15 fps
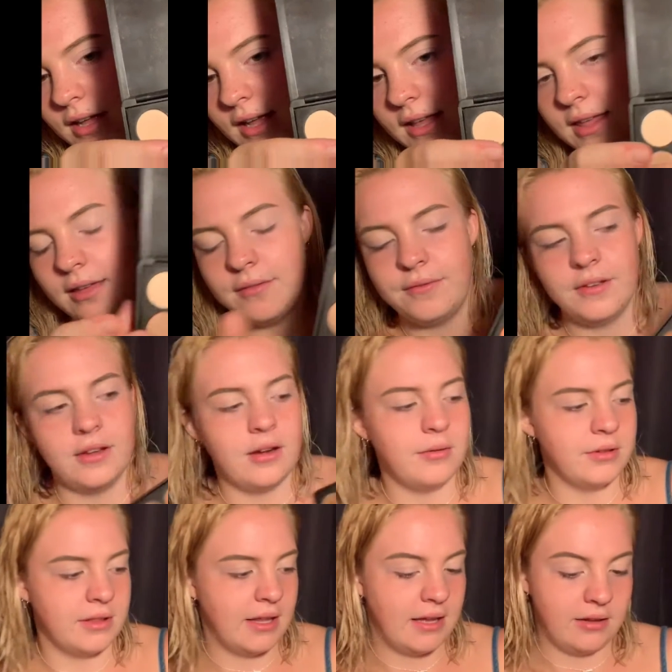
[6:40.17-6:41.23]
I can't figure out
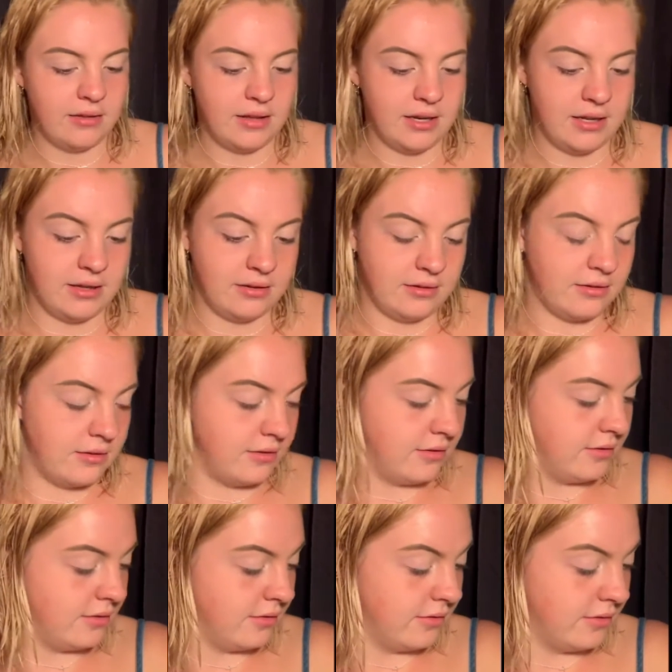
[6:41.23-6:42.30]
what the hell that is.
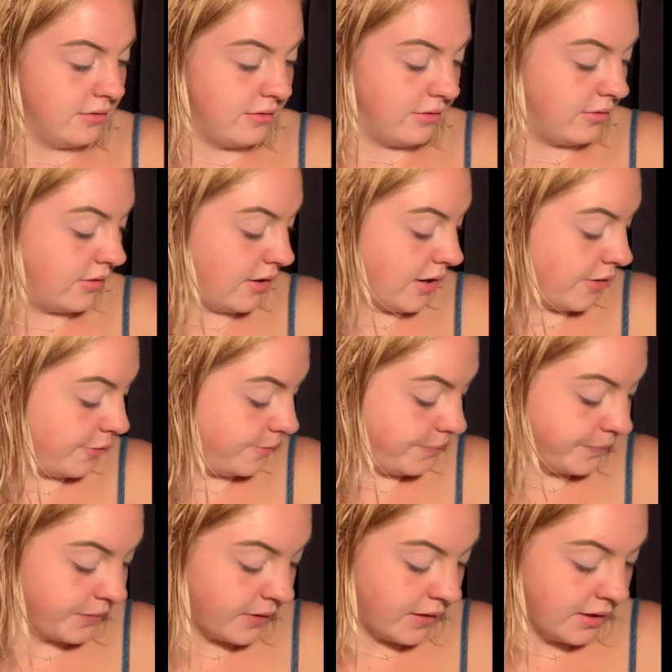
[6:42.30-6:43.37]
So
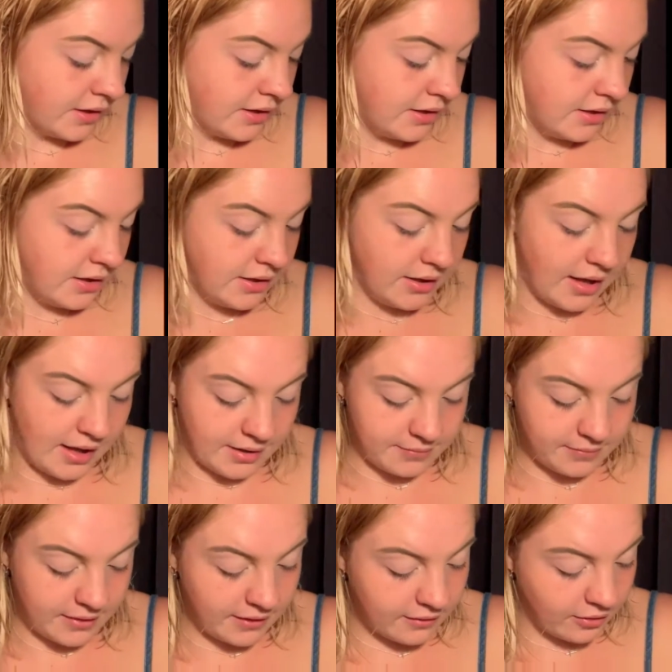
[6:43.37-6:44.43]
yeah,
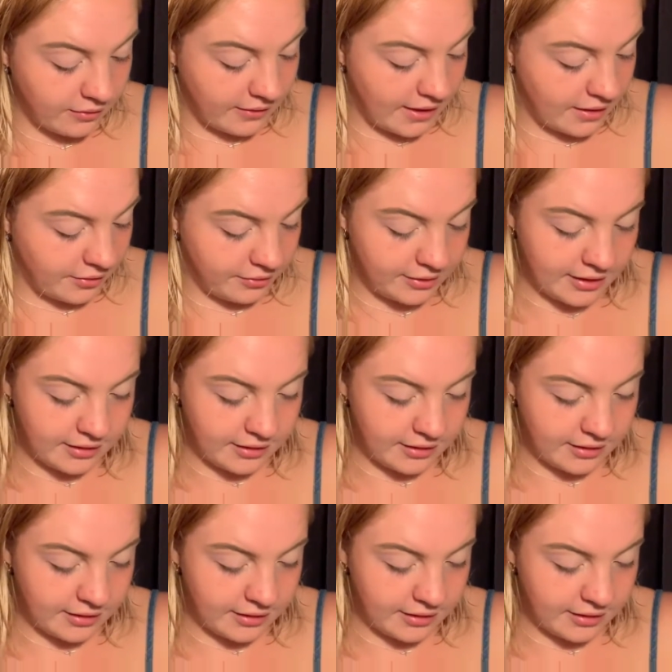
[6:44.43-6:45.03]
these aren't that old.